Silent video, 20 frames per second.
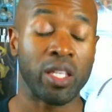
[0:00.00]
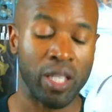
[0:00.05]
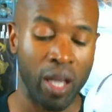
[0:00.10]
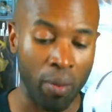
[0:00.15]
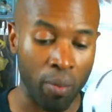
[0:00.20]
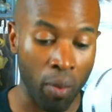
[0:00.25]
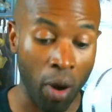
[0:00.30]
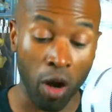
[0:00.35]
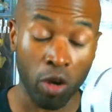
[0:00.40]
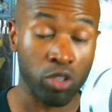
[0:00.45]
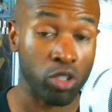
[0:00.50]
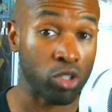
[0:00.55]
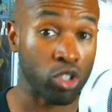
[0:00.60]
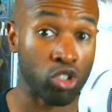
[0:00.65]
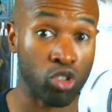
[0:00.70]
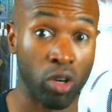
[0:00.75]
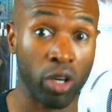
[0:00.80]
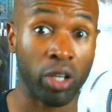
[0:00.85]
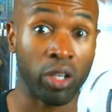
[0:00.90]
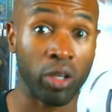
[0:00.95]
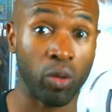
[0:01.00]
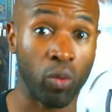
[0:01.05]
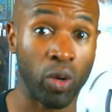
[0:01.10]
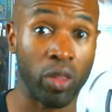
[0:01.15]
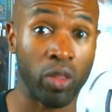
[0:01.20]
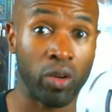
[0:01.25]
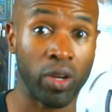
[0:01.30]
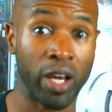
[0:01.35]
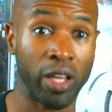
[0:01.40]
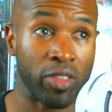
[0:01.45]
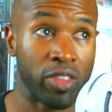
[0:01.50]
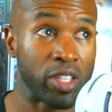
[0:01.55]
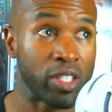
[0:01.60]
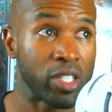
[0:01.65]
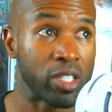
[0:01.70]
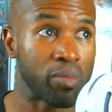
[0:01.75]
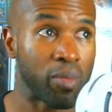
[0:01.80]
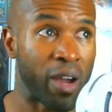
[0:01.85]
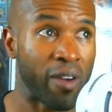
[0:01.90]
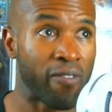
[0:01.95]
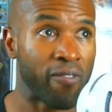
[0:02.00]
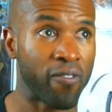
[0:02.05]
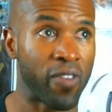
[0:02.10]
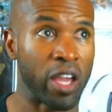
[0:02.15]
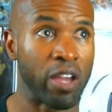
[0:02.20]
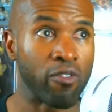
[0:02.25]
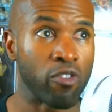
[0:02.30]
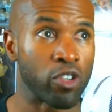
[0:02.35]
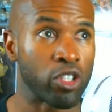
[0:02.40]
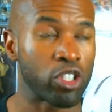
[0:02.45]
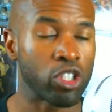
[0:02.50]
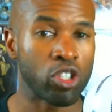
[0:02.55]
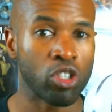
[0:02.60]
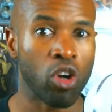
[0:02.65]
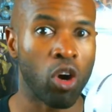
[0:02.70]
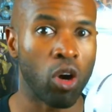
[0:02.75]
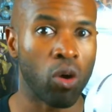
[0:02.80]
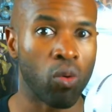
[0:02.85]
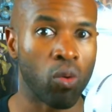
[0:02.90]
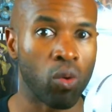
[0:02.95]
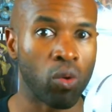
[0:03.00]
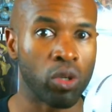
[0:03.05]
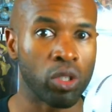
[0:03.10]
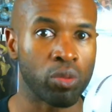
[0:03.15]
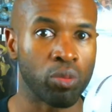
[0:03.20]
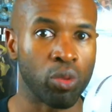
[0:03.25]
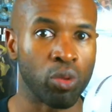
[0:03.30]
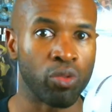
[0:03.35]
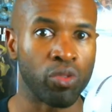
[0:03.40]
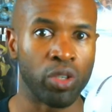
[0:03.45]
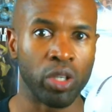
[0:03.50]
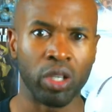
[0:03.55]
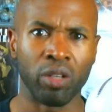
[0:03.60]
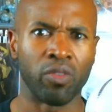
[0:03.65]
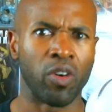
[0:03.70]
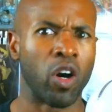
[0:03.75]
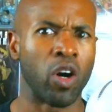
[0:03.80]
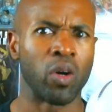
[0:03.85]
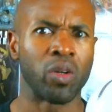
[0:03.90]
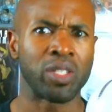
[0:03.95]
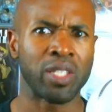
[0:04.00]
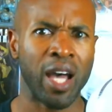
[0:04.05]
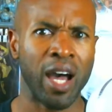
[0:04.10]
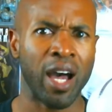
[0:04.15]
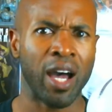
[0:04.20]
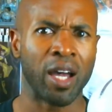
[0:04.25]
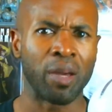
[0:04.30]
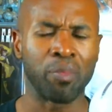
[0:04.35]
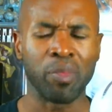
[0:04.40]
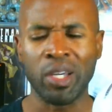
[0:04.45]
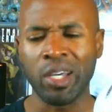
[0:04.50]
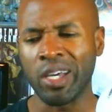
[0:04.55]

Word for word: I'm also struggling whether or not this is my favorite Star Wars movie of all time.